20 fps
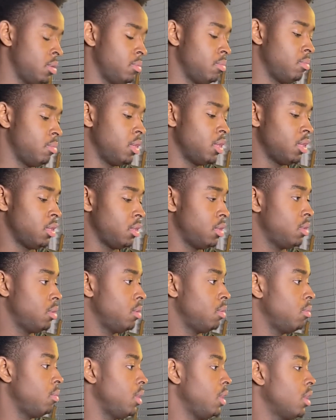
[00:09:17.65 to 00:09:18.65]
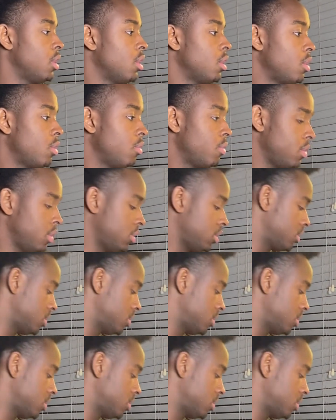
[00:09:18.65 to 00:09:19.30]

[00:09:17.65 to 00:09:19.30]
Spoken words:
But we are going to